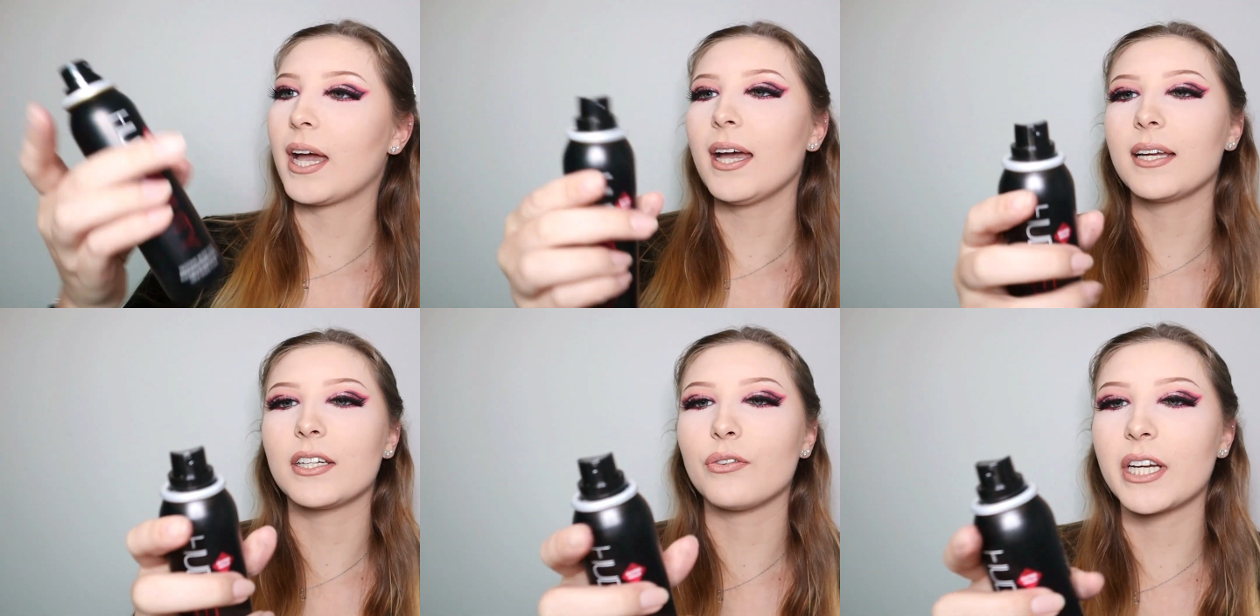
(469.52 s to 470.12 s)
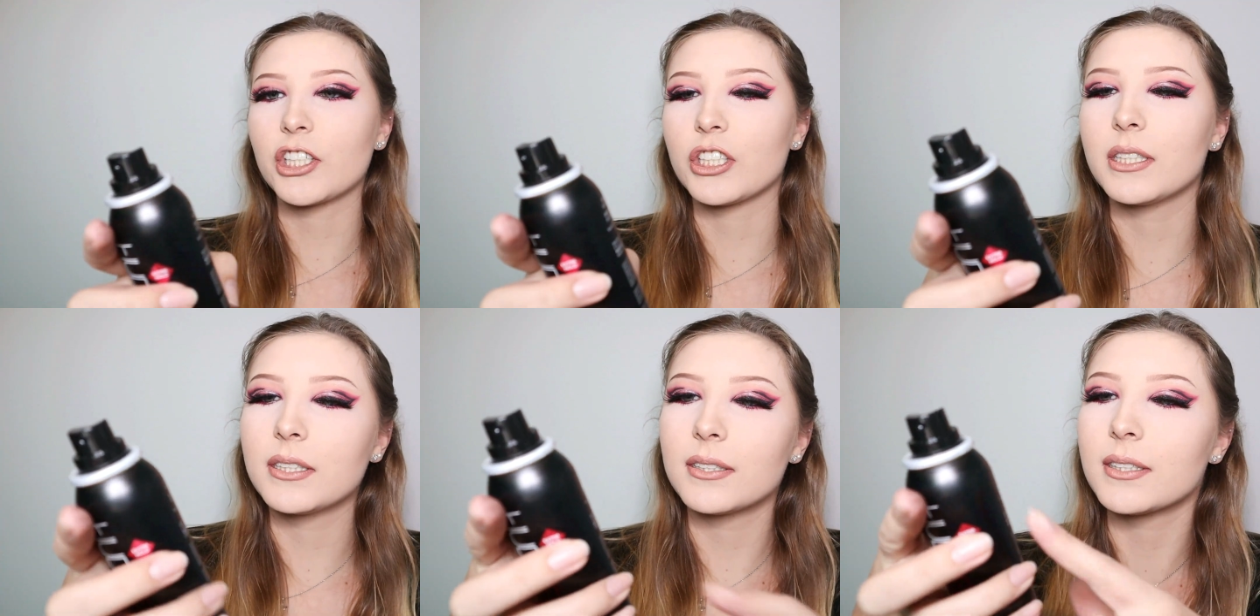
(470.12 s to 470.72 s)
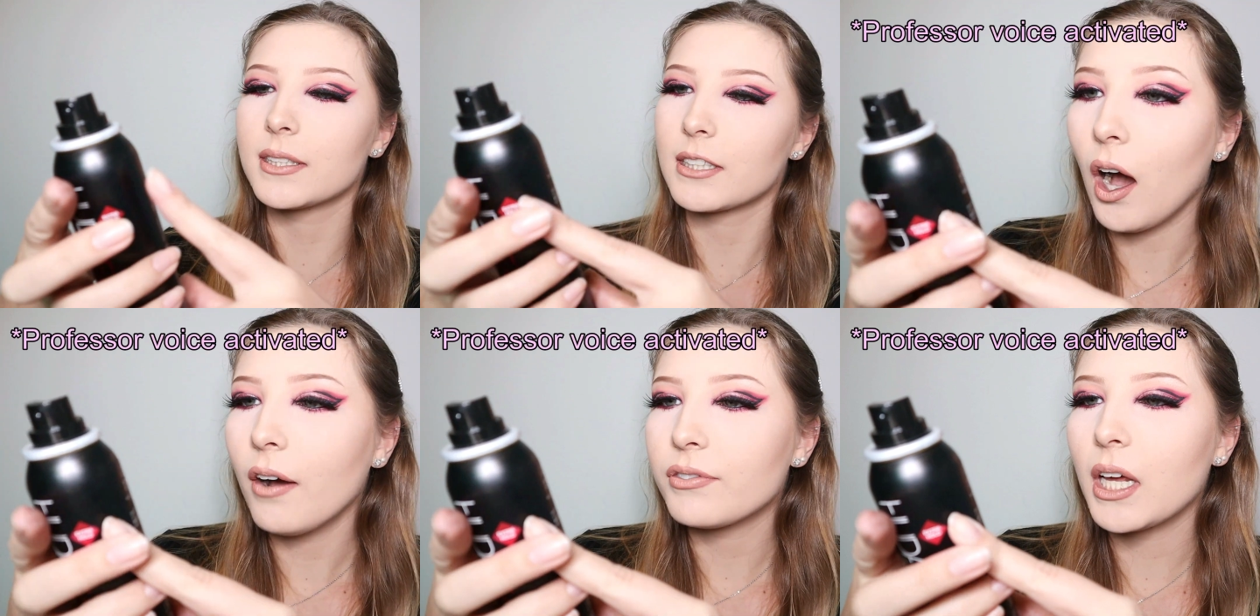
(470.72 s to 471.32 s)
Okay,
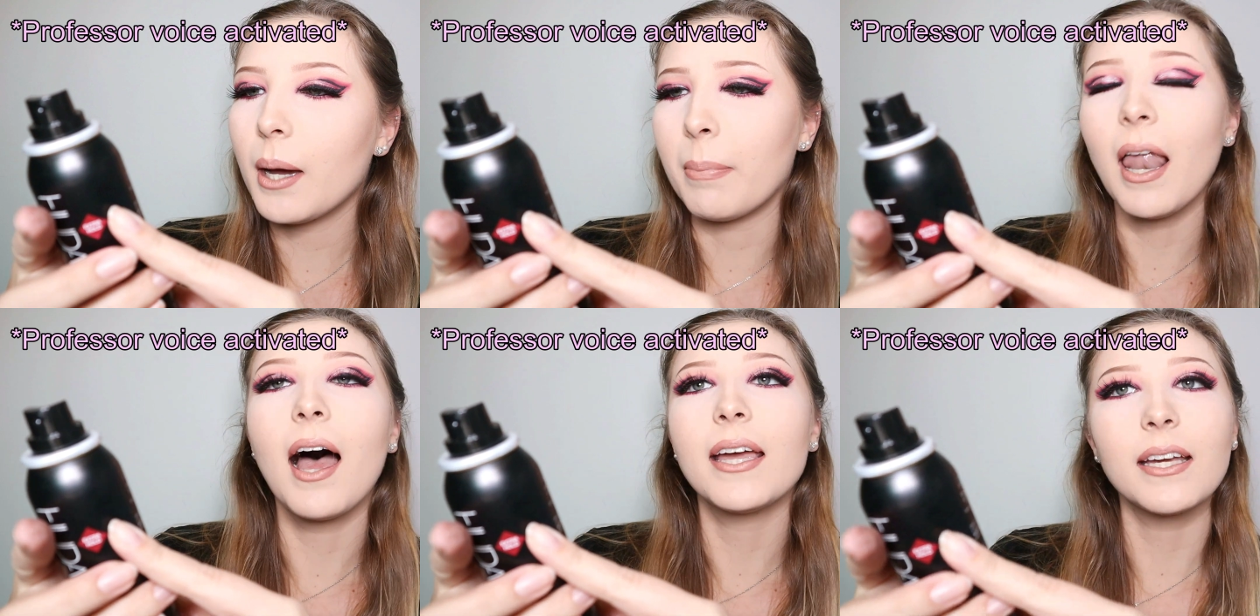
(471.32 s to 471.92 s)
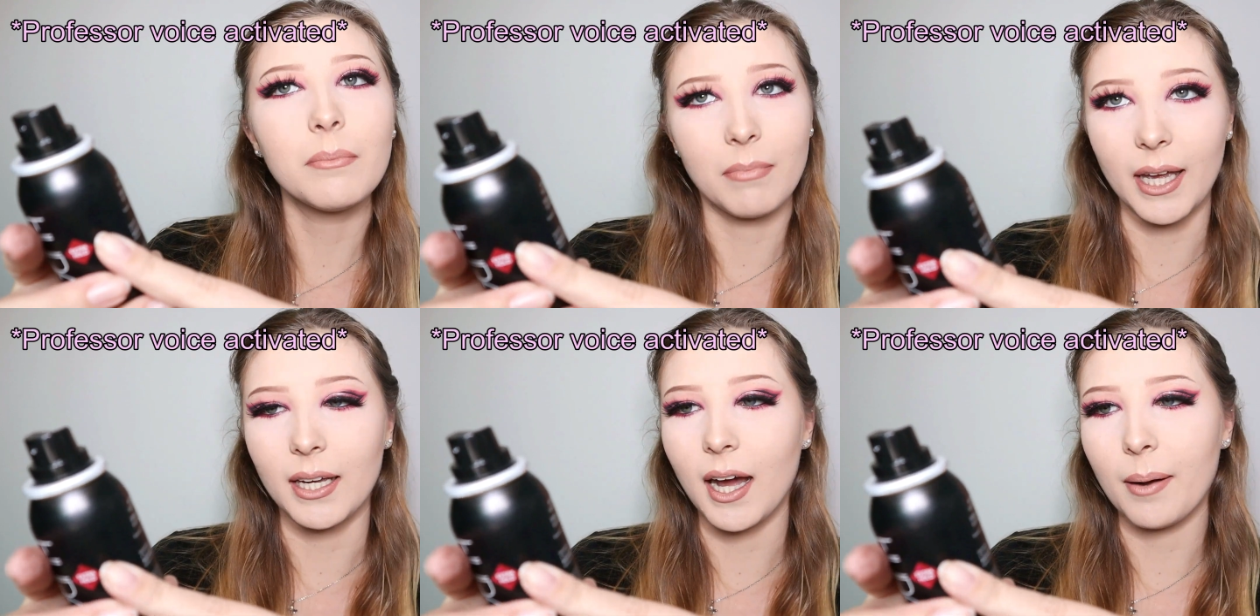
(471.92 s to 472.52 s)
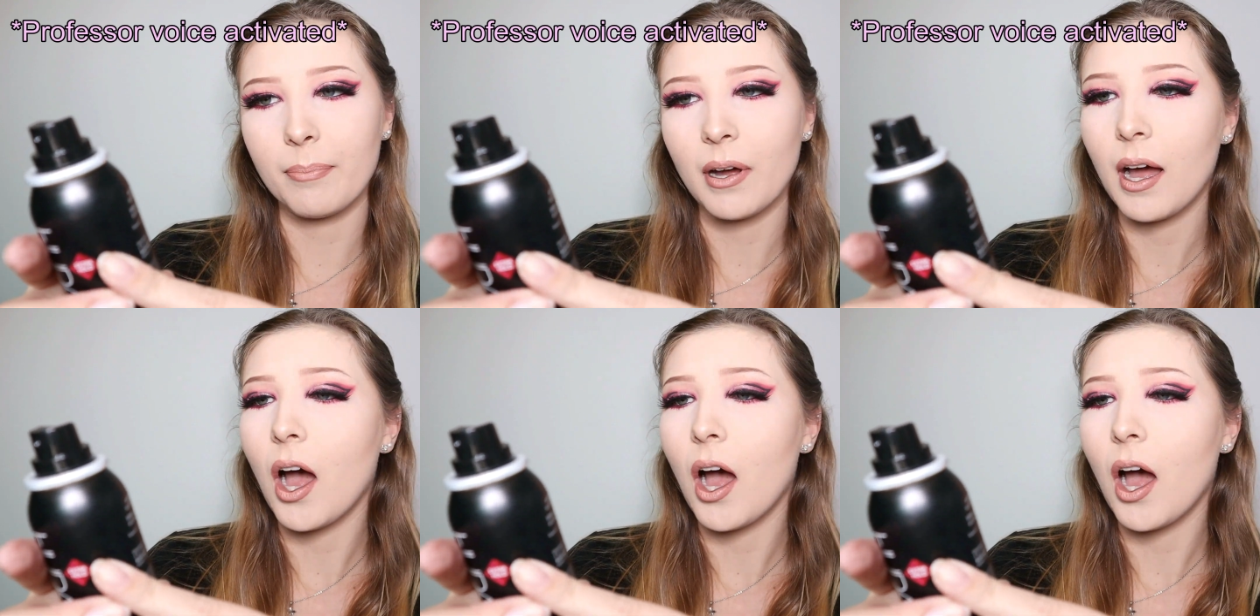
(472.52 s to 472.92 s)
directions. After applying makeup,